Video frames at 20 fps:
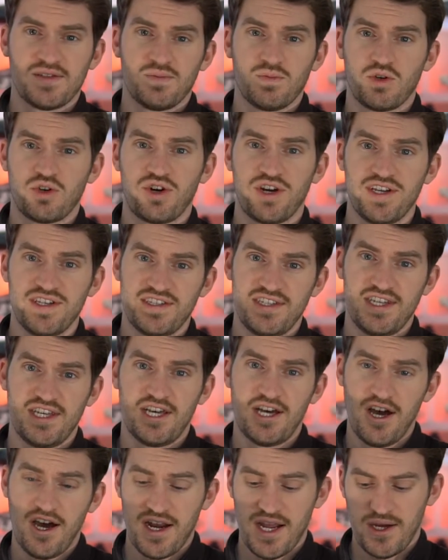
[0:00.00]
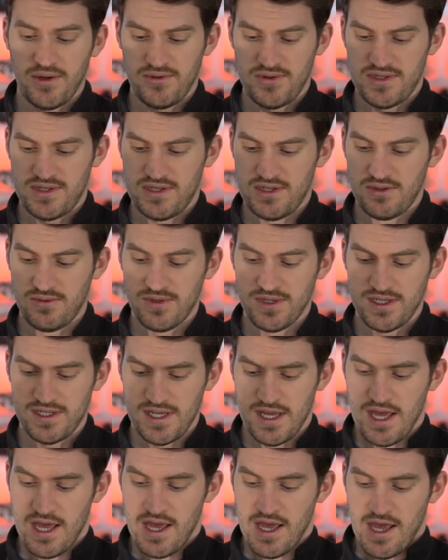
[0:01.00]
some crazy cutouts to it,
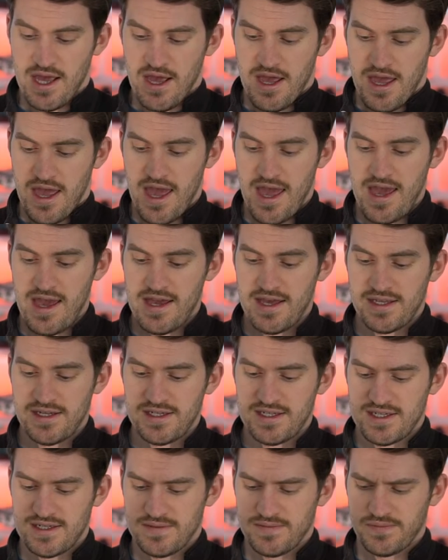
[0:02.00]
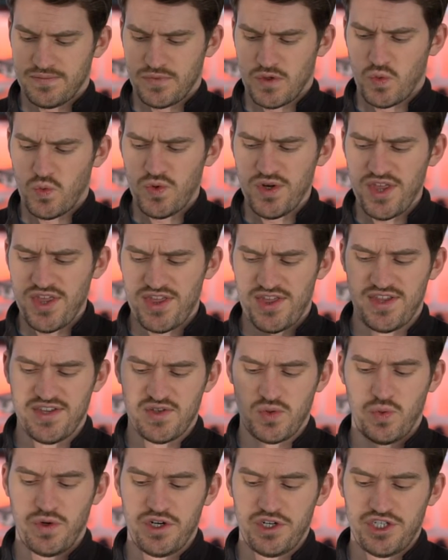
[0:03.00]
and with
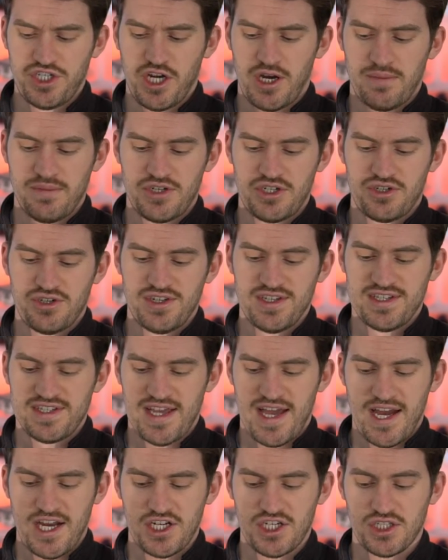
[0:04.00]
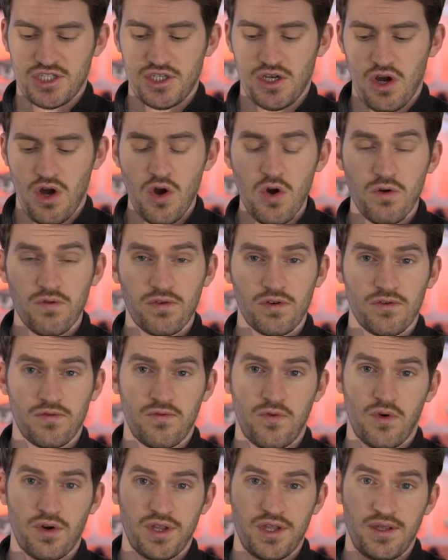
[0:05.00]
this weird geometry, it's actually over
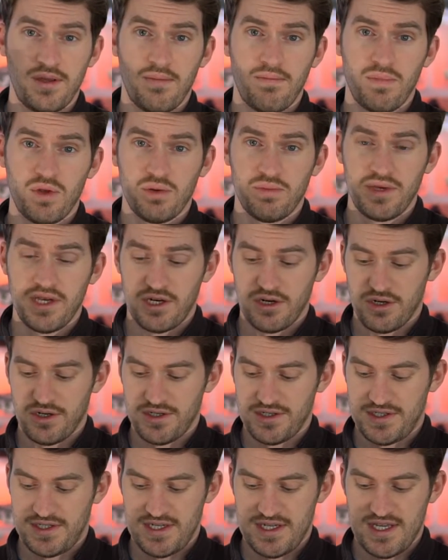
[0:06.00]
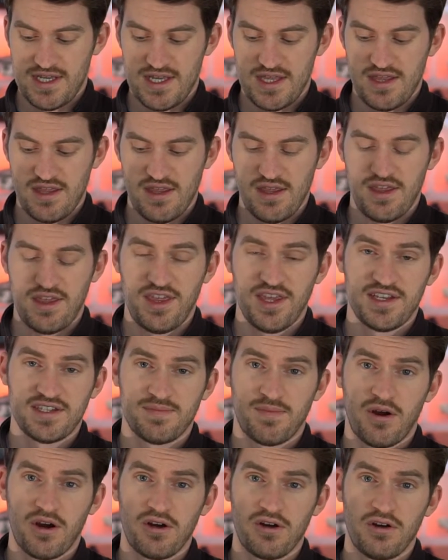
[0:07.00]
40 millimeters in the
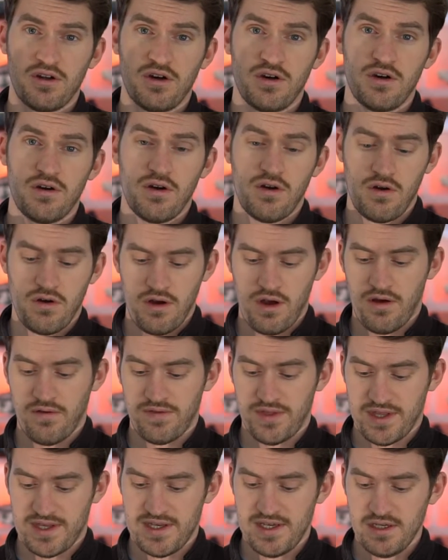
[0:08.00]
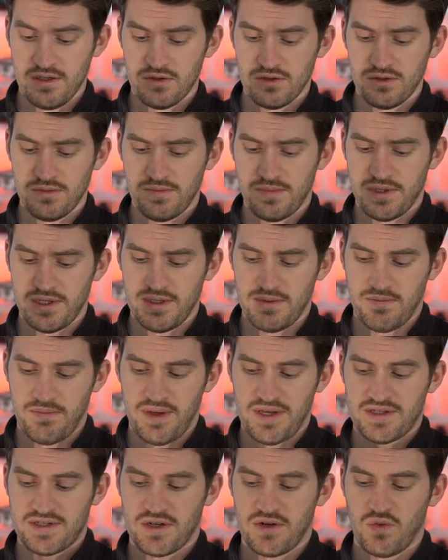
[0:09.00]
thickest part of the heel, but
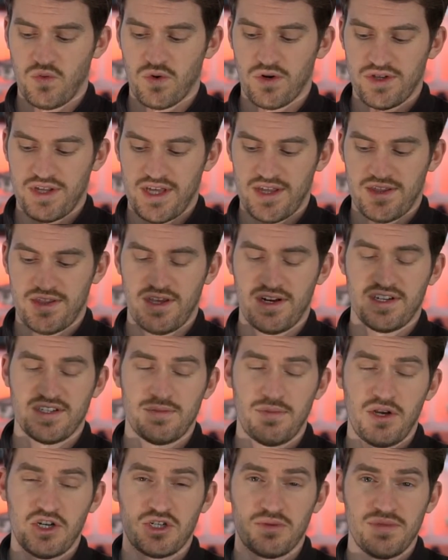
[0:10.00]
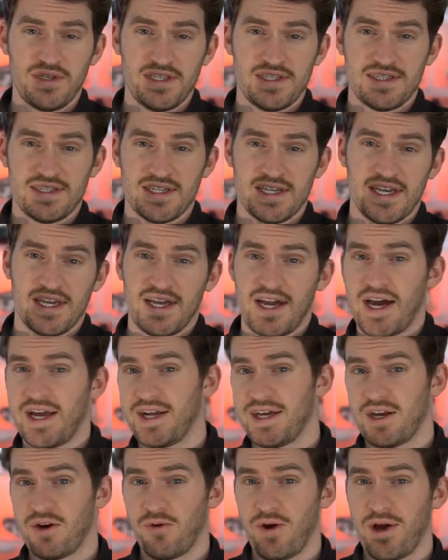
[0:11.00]
based on World Athletics measurements, it can kind
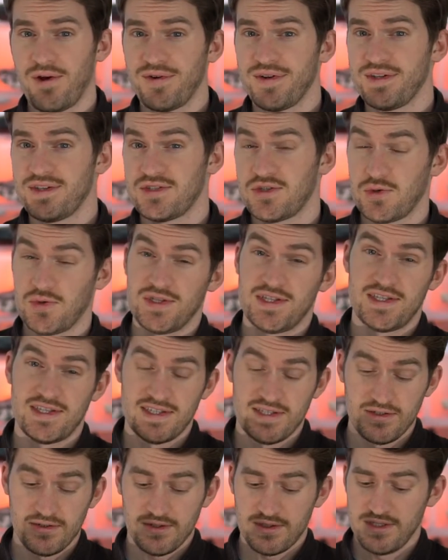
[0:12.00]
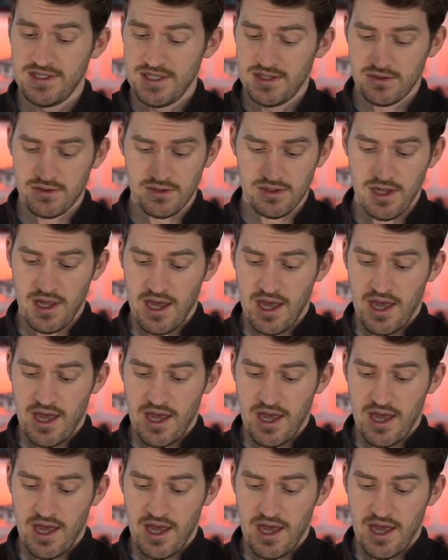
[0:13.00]
of get around it, so it's still legal.